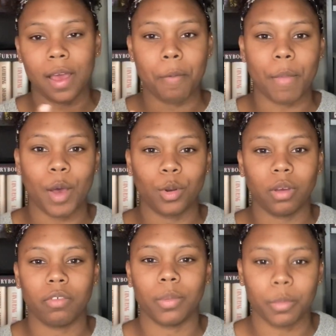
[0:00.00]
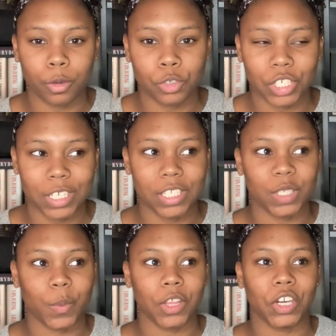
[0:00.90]
amount of
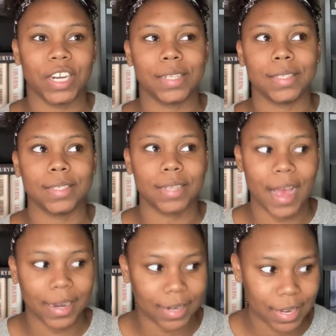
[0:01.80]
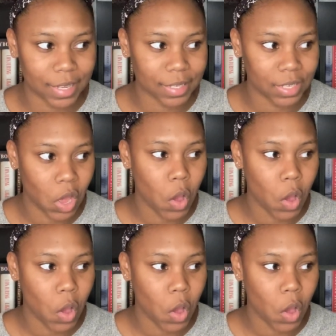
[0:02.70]
emotions, whether it's sadness